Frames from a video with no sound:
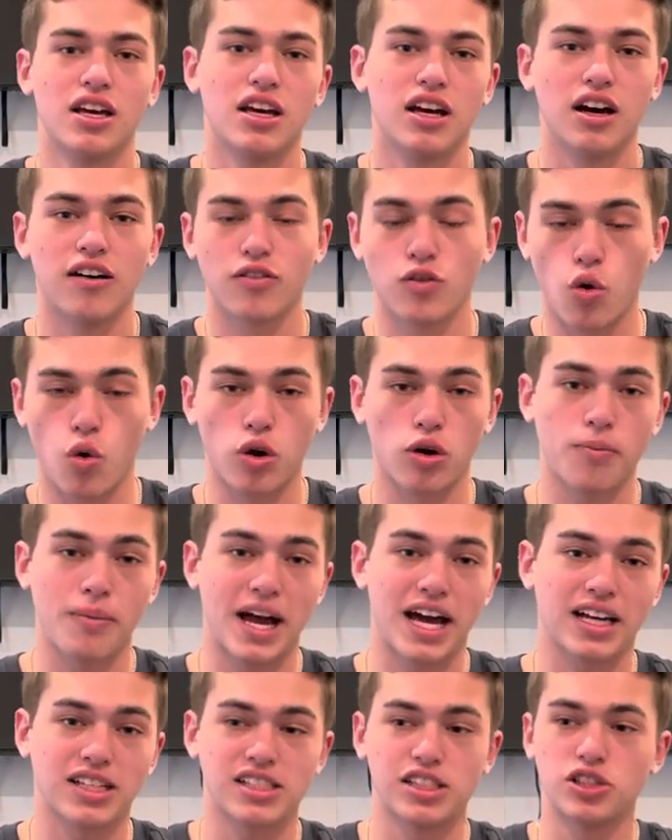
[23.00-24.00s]
a
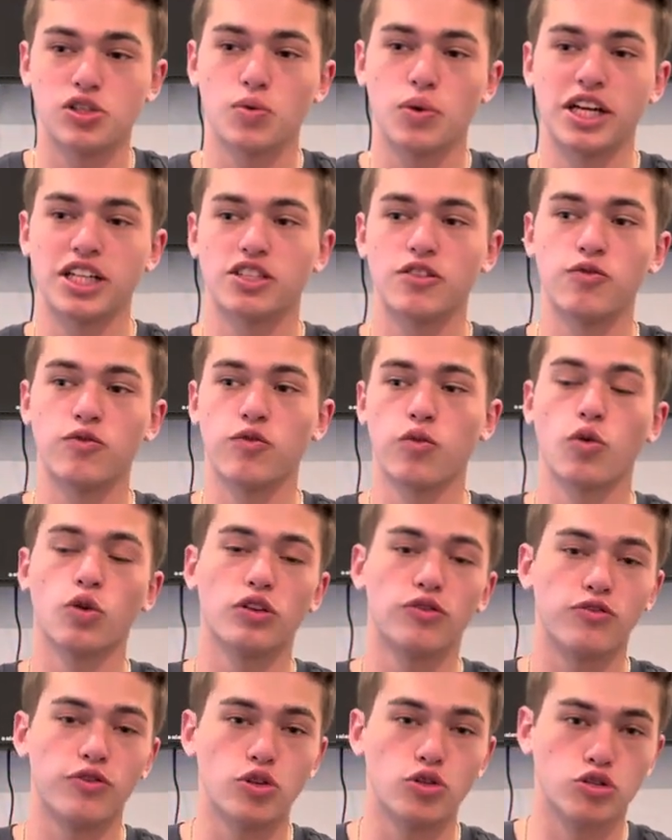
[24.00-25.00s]
quarterback situation for the
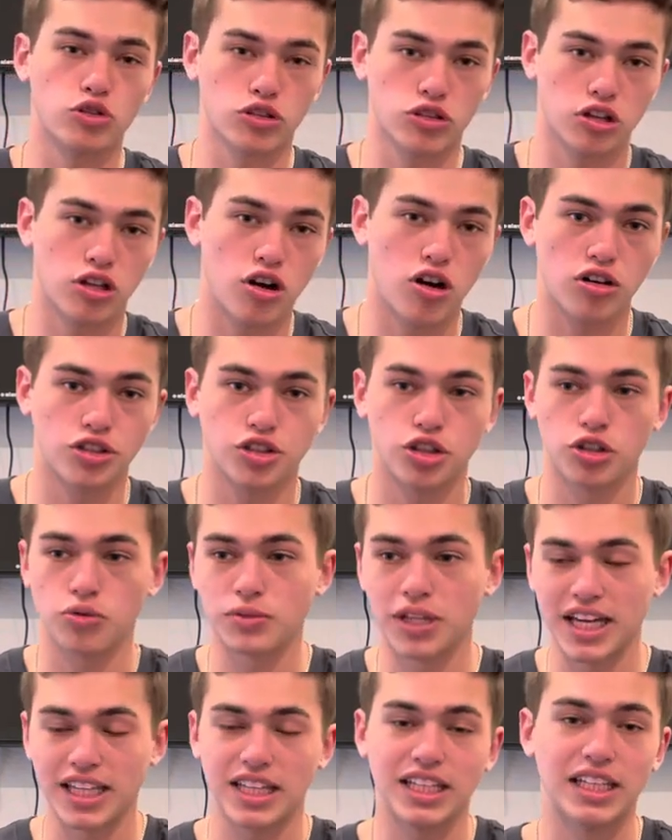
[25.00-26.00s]
future long term
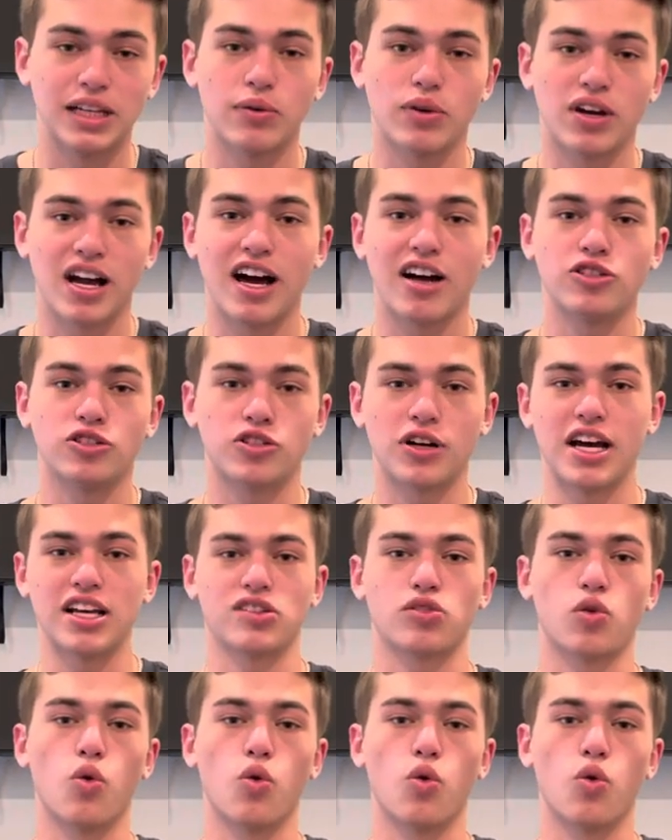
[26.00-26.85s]
like they did with Kyle Trask,